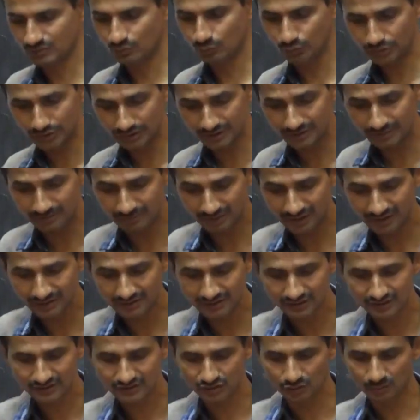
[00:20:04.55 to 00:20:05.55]
What are the
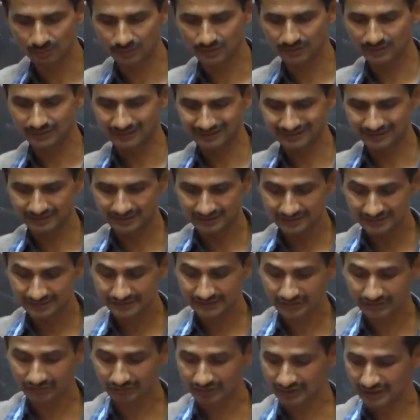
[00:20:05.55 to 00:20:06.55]
methods of that is a
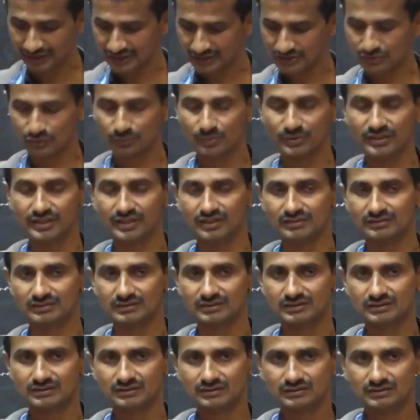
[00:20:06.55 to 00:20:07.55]
civil
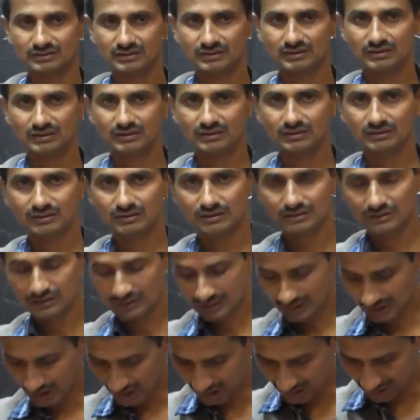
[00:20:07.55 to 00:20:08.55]
disobedience?
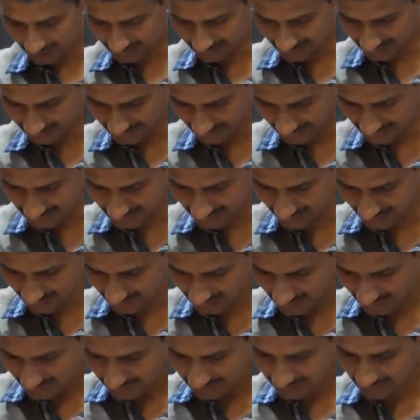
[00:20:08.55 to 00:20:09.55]
or there is
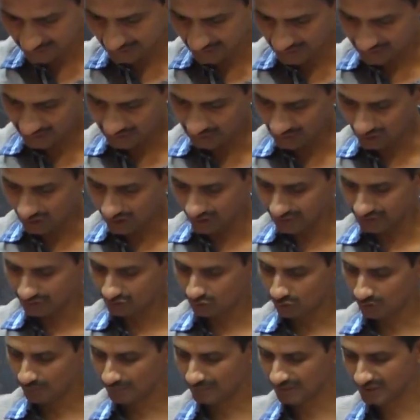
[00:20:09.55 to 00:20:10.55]
the
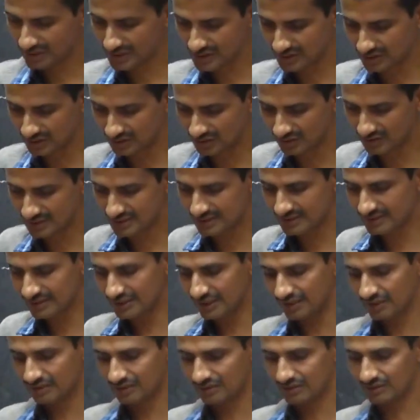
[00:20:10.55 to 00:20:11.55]
non-cooperation or
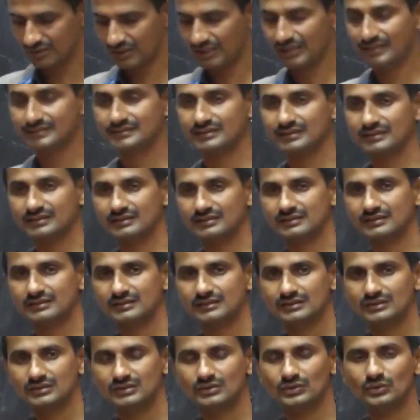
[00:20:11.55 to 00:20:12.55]
satyagraha as
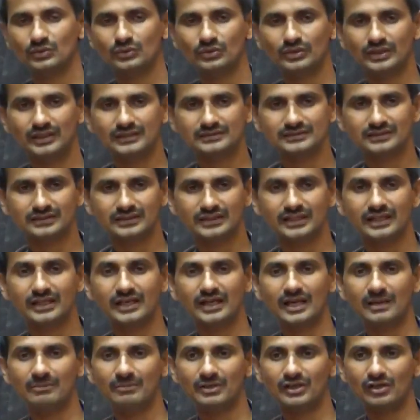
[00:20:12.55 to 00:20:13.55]
known as a
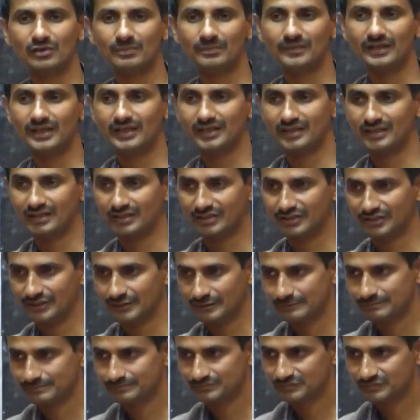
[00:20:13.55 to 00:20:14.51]
grammar of anarchy.